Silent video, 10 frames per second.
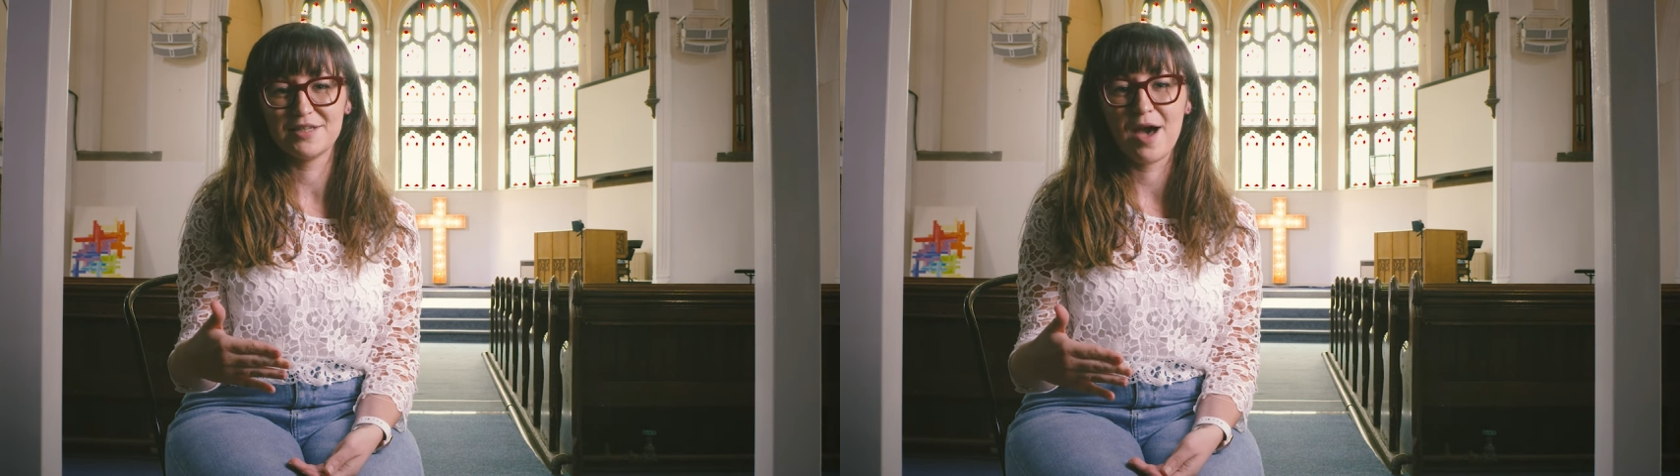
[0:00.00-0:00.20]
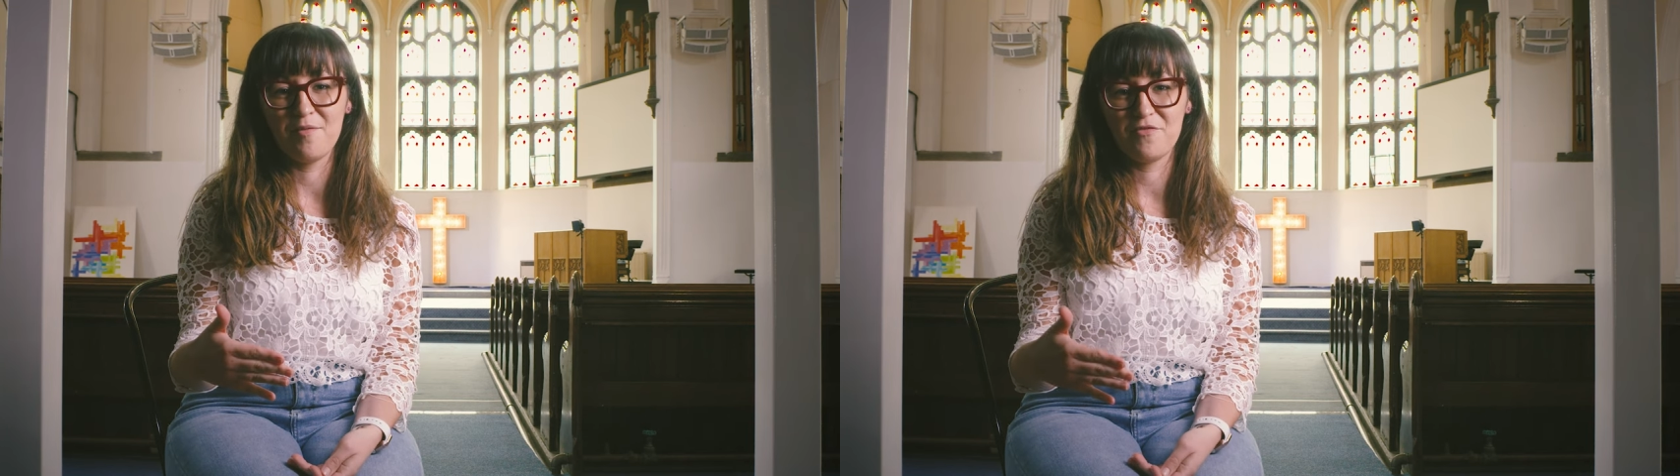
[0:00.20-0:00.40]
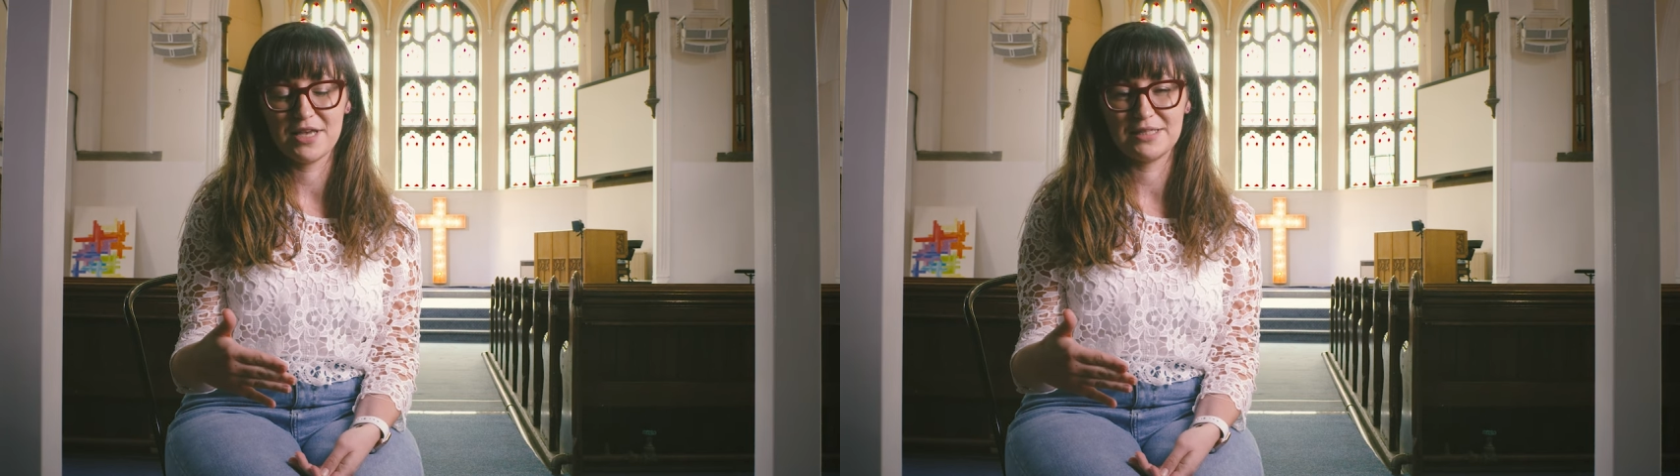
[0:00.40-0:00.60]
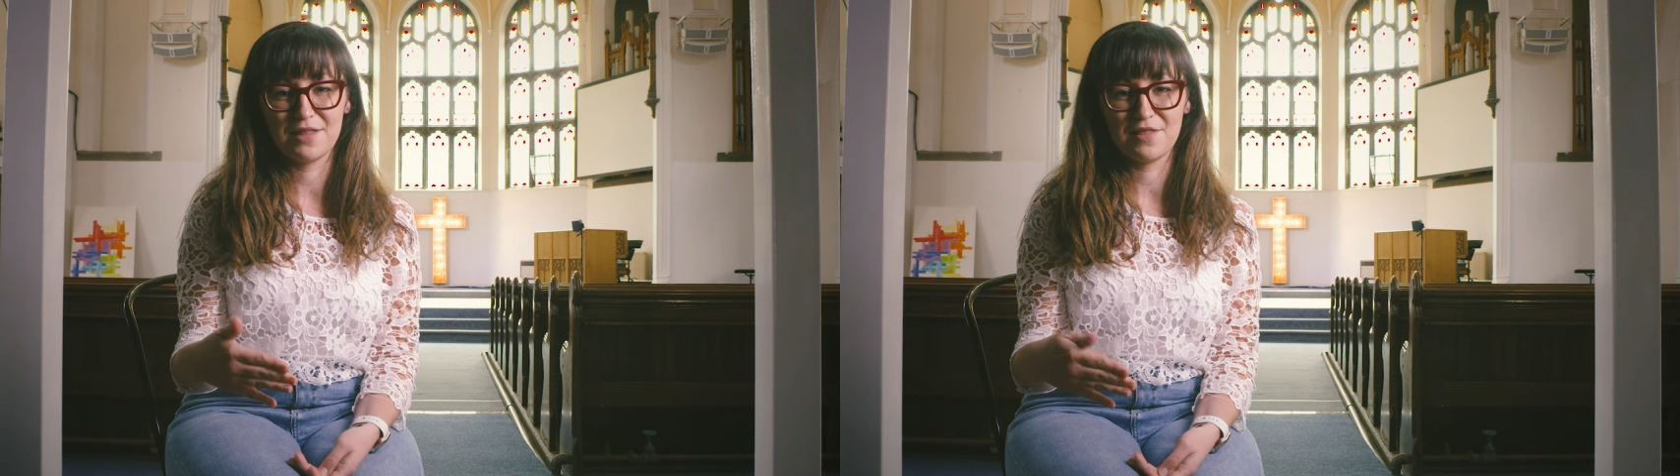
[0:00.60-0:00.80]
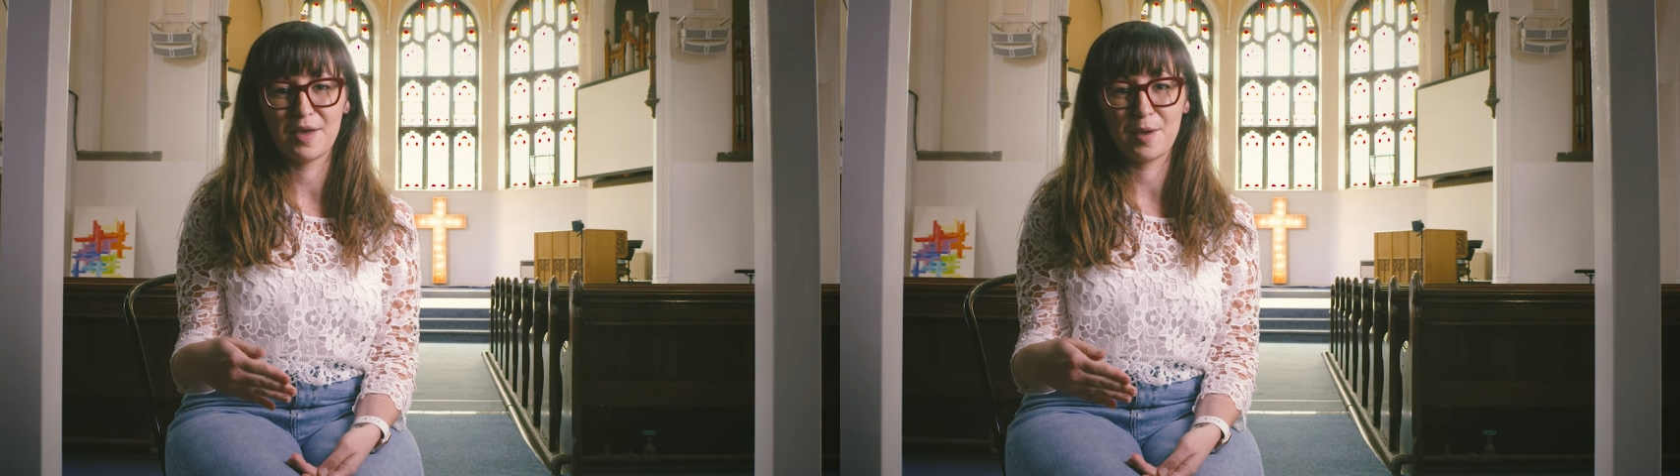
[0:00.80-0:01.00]
time for us
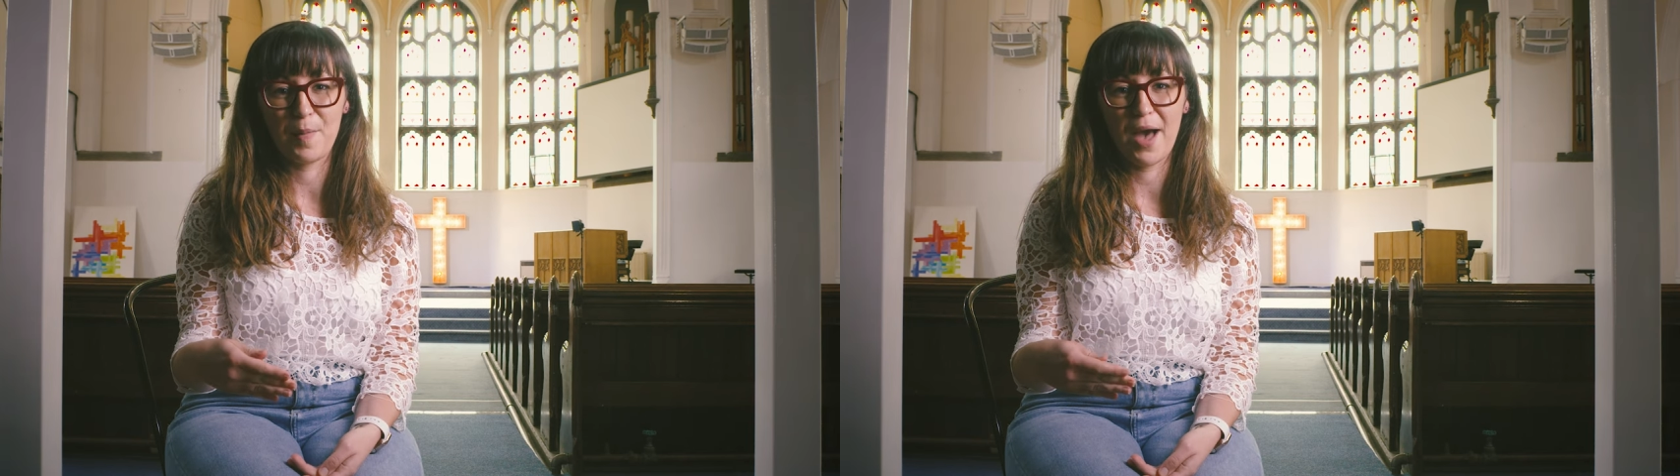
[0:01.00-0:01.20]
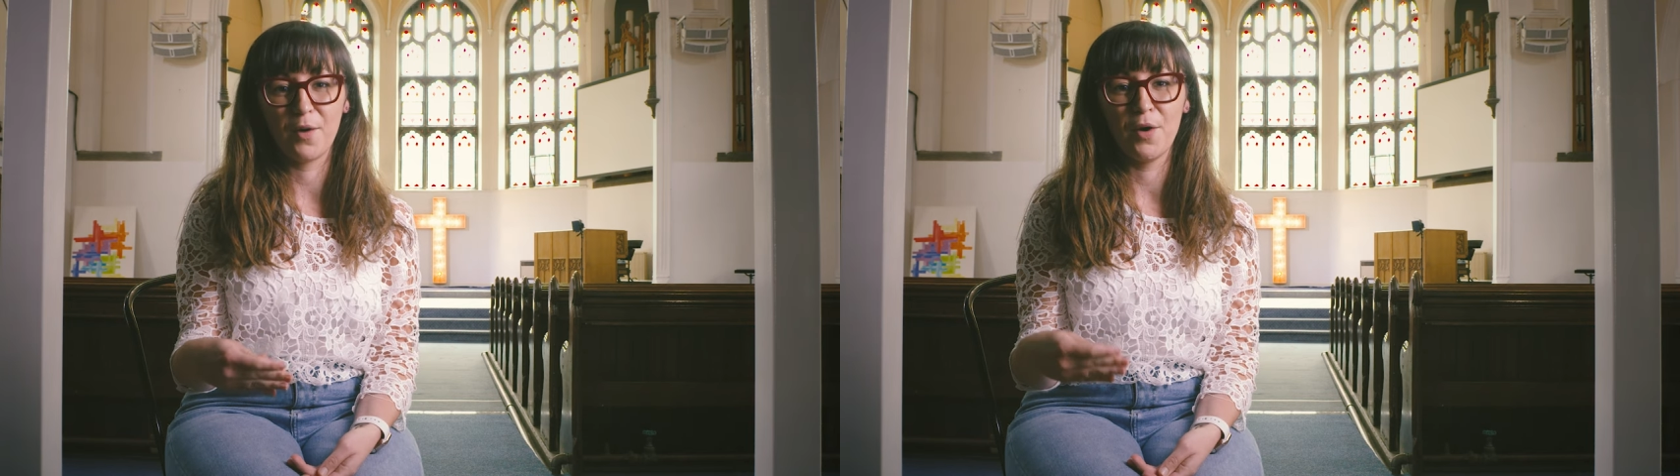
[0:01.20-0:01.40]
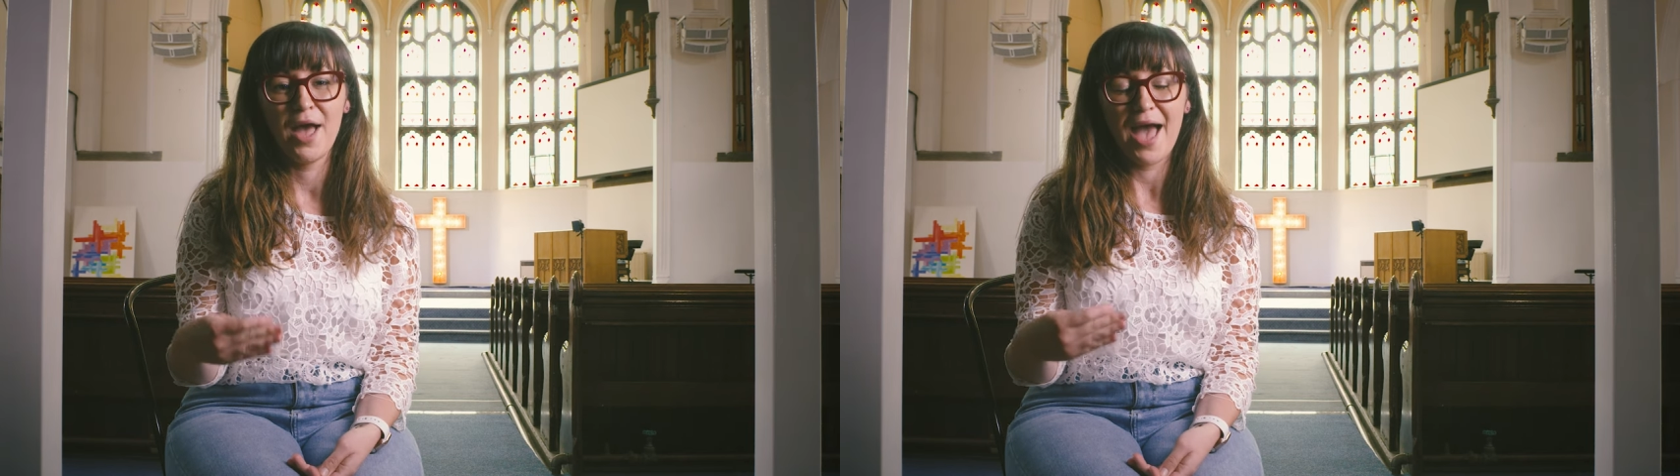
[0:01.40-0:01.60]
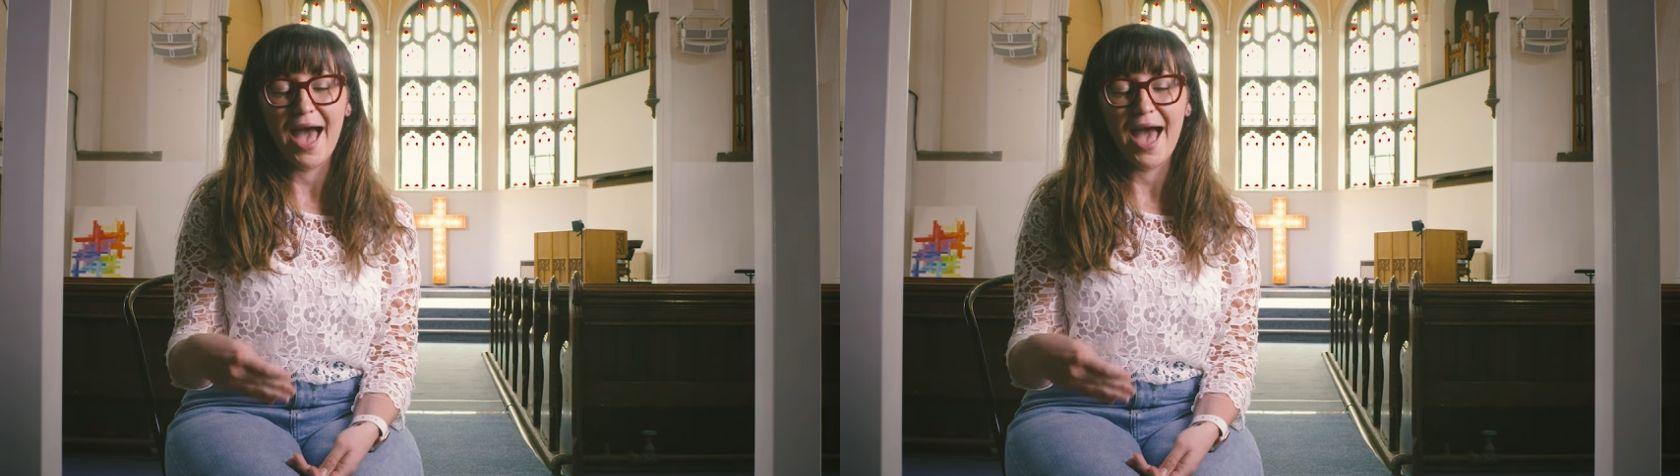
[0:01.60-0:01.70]
to think about